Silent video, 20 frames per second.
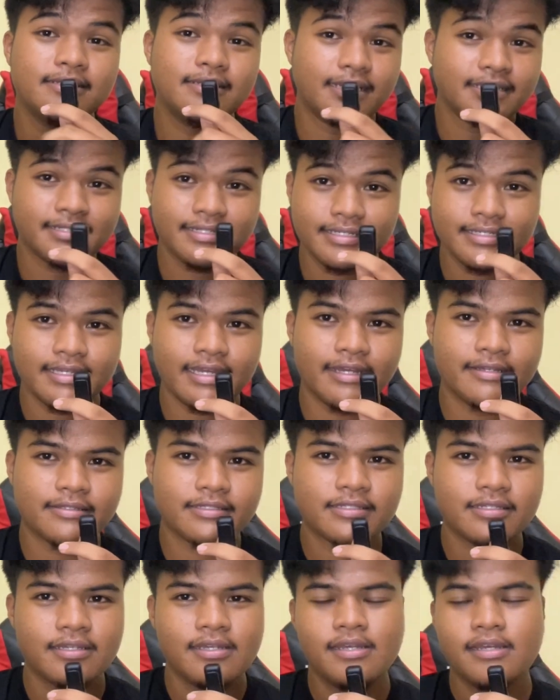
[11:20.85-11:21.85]
Let's just say,
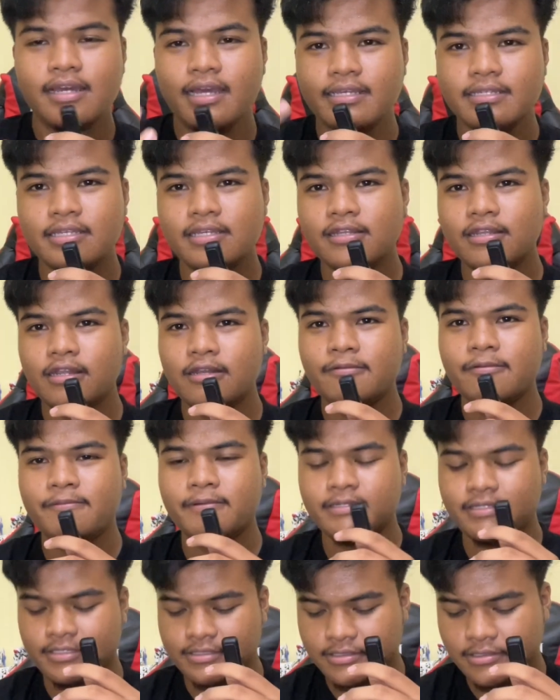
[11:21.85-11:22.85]
I see a lot of
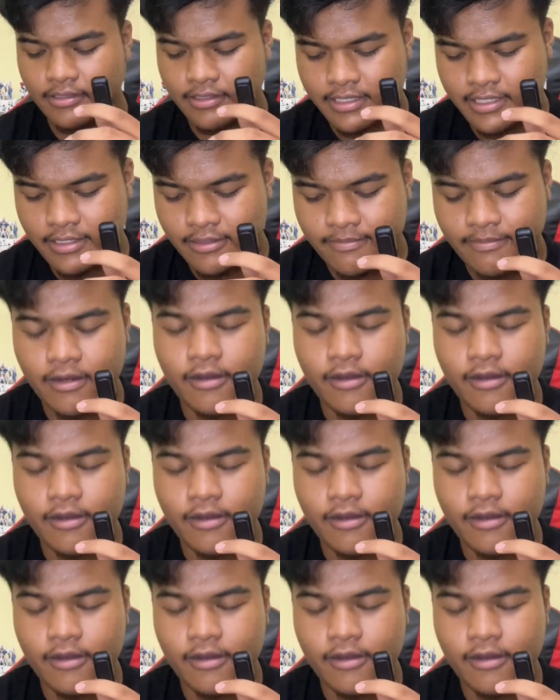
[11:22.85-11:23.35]
people just talking